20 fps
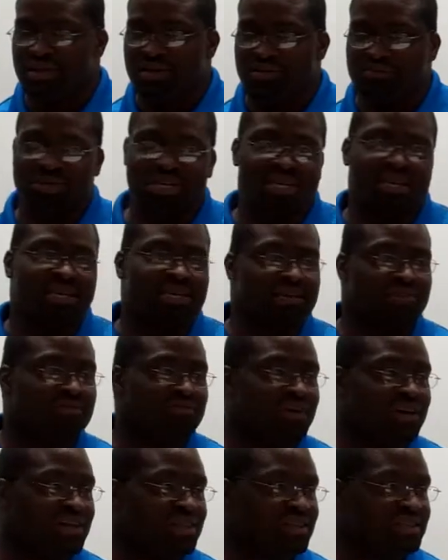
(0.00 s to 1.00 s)
We can't even
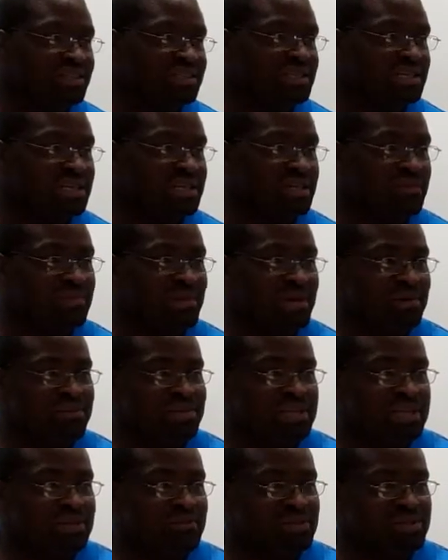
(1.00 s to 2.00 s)
follow the Ten
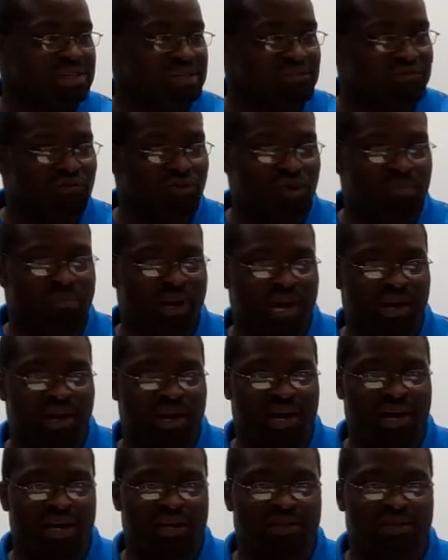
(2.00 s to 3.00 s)
Commandments that were set forth by
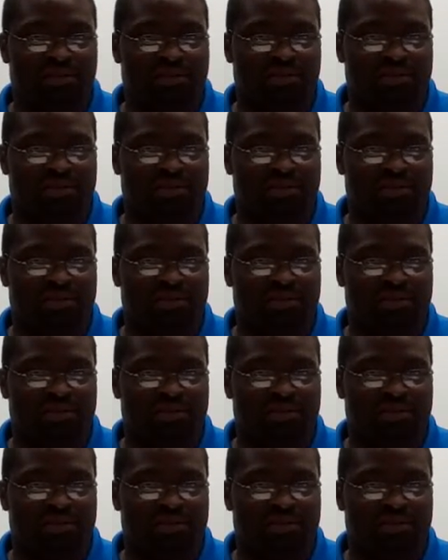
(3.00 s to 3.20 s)
God.